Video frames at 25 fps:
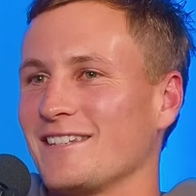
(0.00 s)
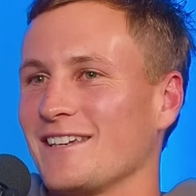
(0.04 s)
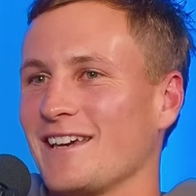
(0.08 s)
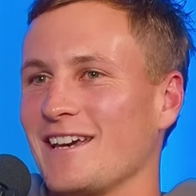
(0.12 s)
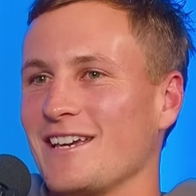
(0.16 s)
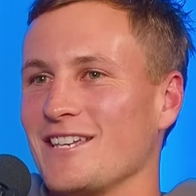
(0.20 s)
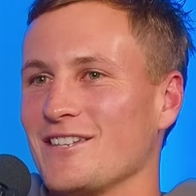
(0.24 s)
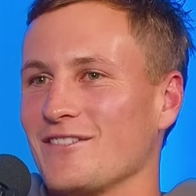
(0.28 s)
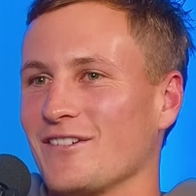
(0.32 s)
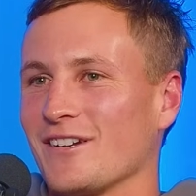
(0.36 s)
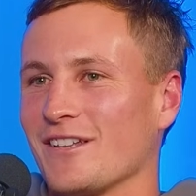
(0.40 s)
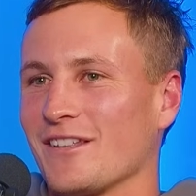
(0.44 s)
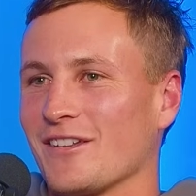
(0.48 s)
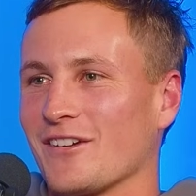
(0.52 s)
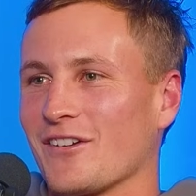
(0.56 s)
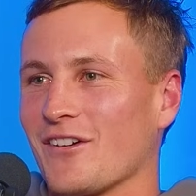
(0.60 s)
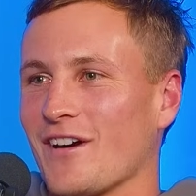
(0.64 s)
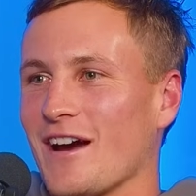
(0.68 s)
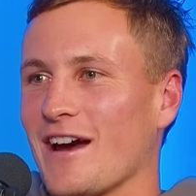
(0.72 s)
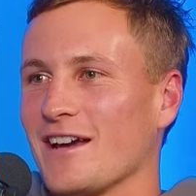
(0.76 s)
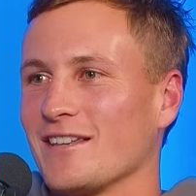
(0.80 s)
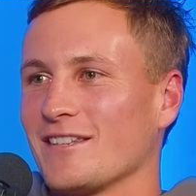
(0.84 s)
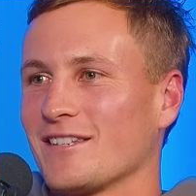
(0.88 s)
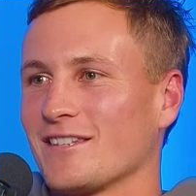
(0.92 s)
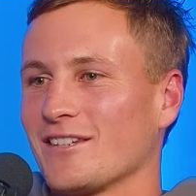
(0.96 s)
one of the
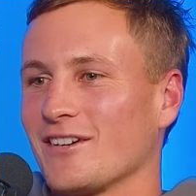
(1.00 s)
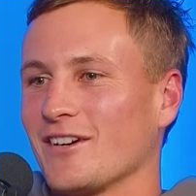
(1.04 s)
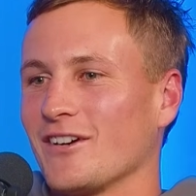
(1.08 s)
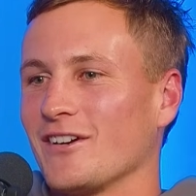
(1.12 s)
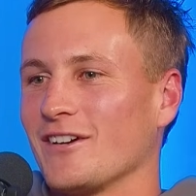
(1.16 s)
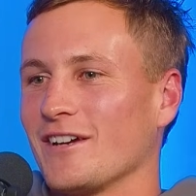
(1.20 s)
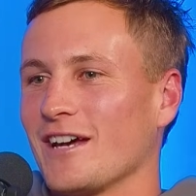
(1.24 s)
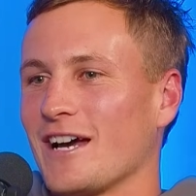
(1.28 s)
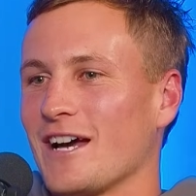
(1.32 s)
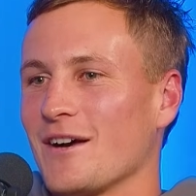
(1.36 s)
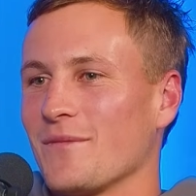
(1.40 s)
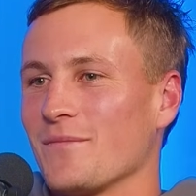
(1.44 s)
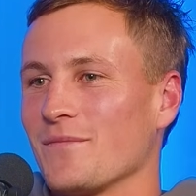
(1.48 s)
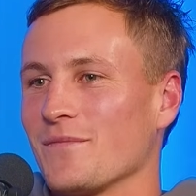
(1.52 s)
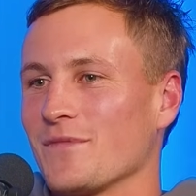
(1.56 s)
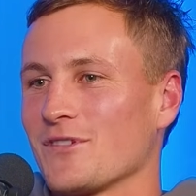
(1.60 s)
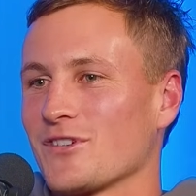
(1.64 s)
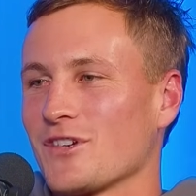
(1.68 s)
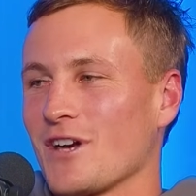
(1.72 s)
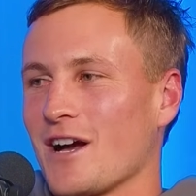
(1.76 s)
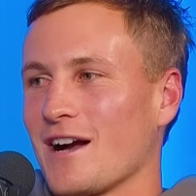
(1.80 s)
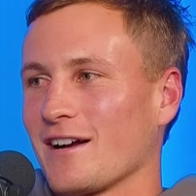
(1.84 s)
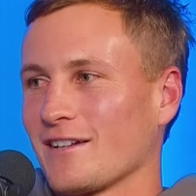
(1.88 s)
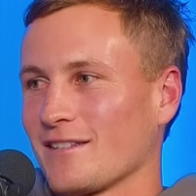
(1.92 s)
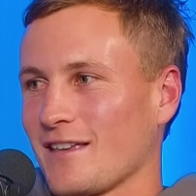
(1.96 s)
greats. So
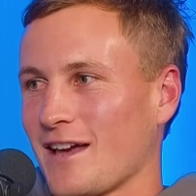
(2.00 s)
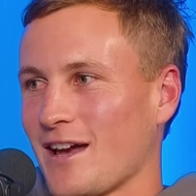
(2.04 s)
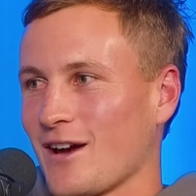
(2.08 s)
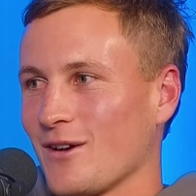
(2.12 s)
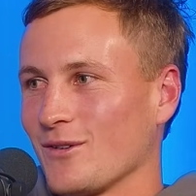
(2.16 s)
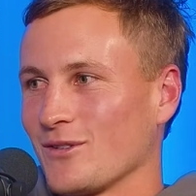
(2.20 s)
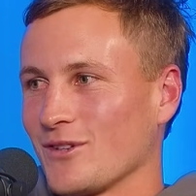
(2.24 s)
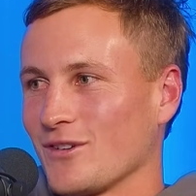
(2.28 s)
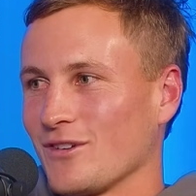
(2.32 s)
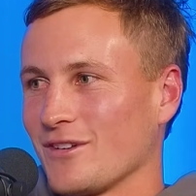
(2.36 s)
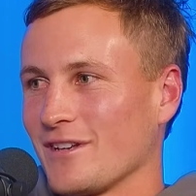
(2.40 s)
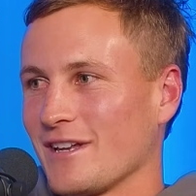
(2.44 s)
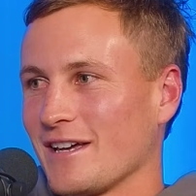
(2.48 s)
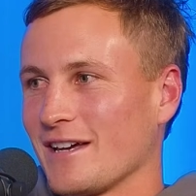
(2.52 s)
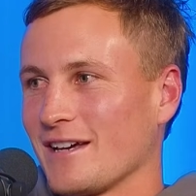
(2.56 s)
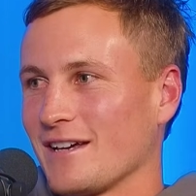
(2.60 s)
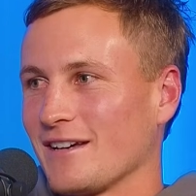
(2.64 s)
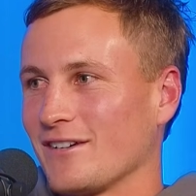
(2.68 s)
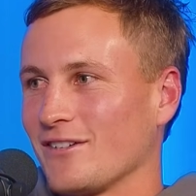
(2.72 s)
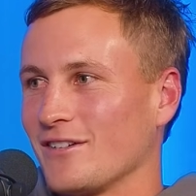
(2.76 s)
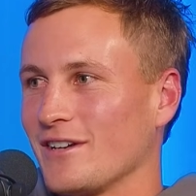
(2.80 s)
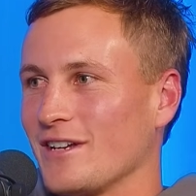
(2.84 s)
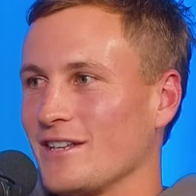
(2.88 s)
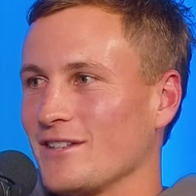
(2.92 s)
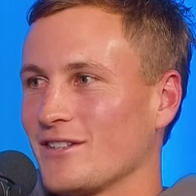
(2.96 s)
Shark Tales on
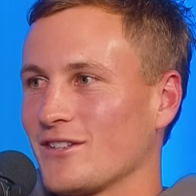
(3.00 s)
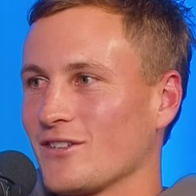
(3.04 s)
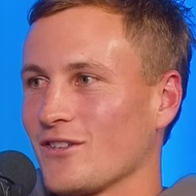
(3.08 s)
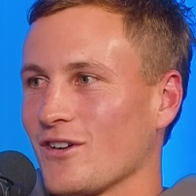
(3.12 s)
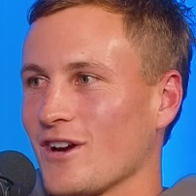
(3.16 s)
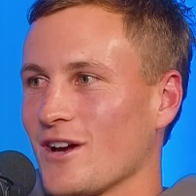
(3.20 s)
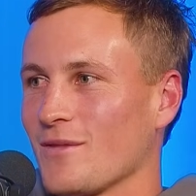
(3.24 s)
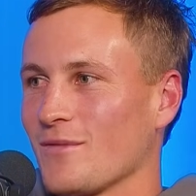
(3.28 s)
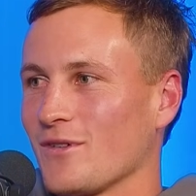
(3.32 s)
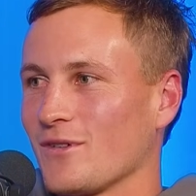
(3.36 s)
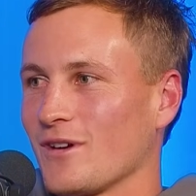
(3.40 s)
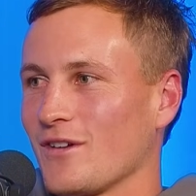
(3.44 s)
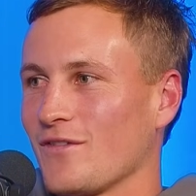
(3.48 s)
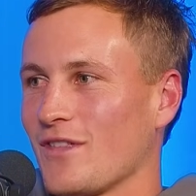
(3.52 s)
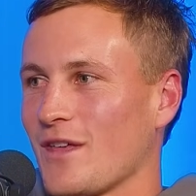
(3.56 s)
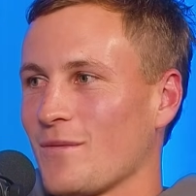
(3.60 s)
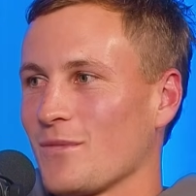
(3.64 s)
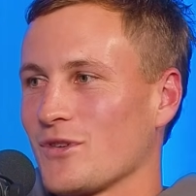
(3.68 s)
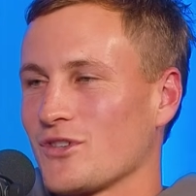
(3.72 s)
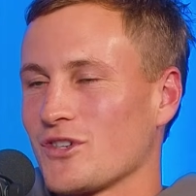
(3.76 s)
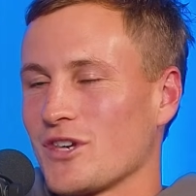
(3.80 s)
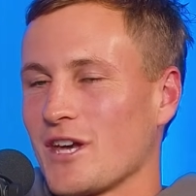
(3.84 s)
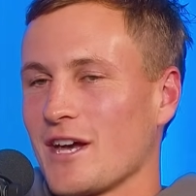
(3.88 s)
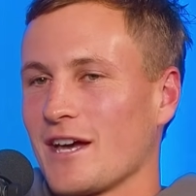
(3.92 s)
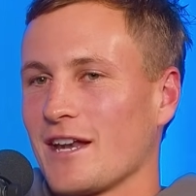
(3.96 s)
Instagram. I'll give them
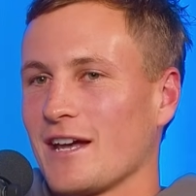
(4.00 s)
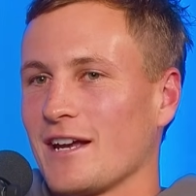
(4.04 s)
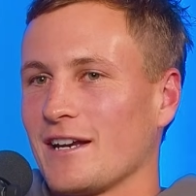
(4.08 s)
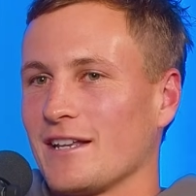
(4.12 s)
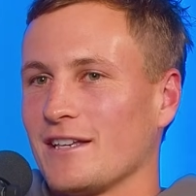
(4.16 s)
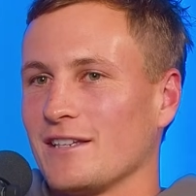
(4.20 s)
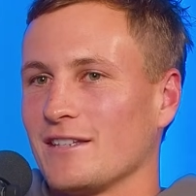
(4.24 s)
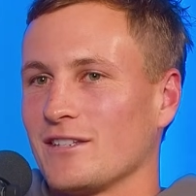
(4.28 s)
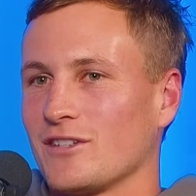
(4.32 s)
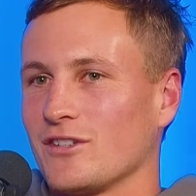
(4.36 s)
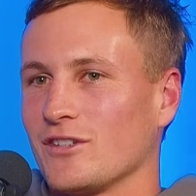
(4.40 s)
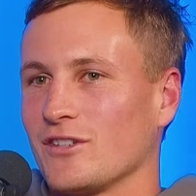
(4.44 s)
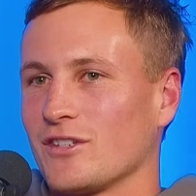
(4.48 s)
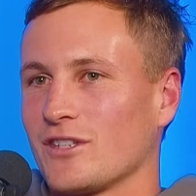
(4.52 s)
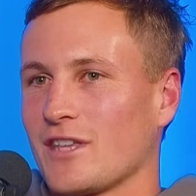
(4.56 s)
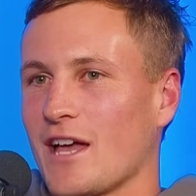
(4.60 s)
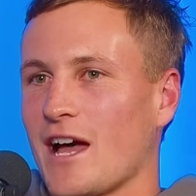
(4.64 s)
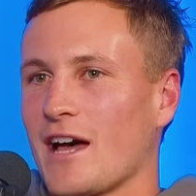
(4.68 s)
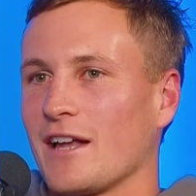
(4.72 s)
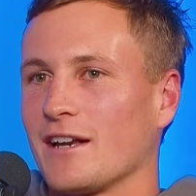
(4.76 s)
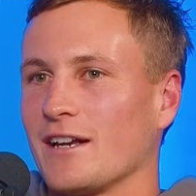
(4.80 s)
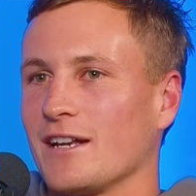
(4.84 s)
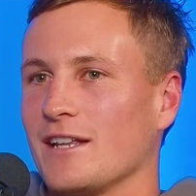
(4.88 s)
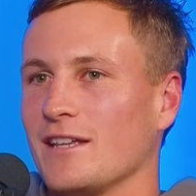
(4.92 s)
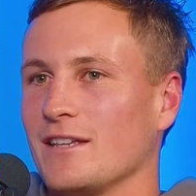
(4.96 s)
a shout out. He's just
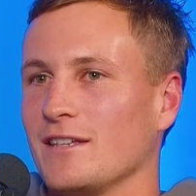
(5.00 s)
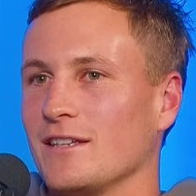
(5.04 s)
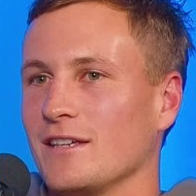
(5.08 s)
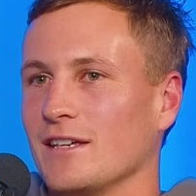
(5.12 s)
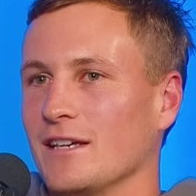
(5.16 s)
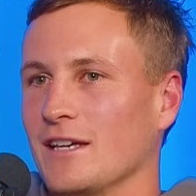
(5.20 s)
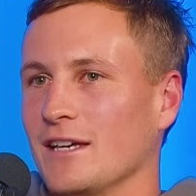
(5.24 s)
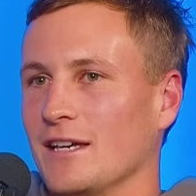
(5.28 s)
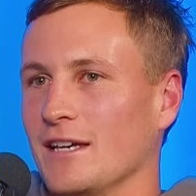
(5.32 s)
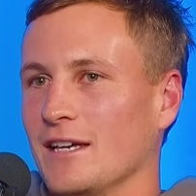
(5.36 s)
started.